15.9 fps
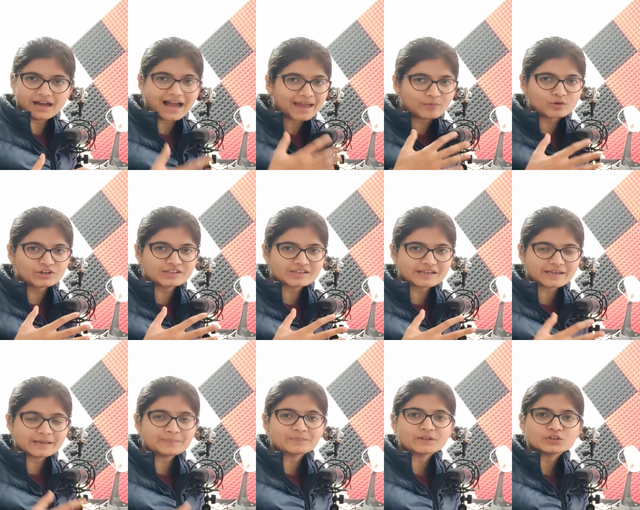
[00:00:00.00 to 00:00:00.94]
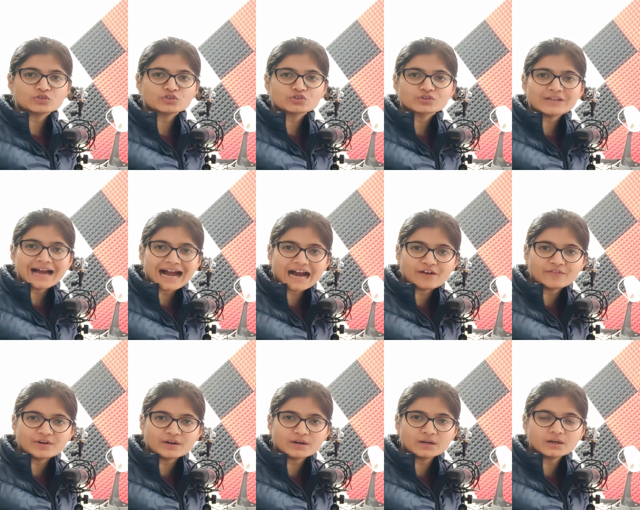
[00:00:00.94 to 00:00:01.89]
I would say you should
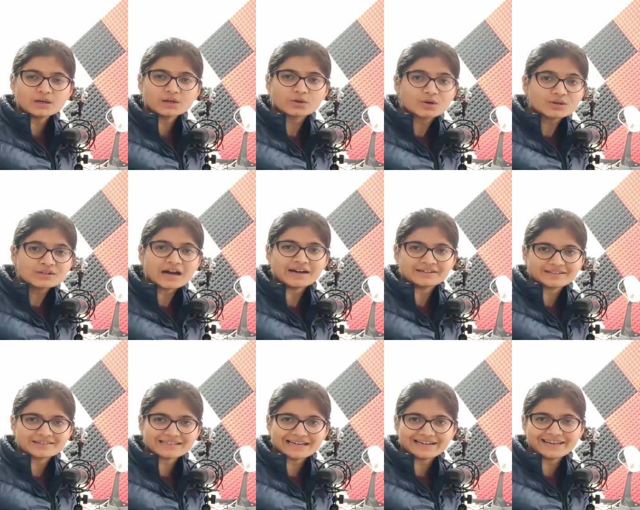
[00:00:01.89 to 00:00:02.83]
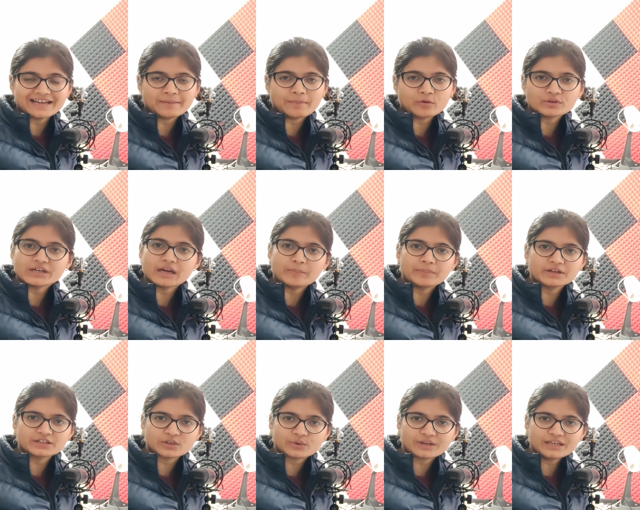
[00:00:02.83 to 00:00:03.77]
have a good understanding about
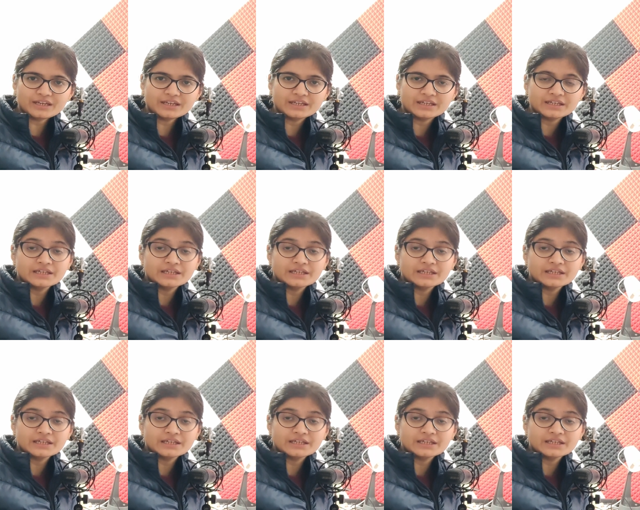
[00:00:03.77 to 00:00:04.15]
number theory.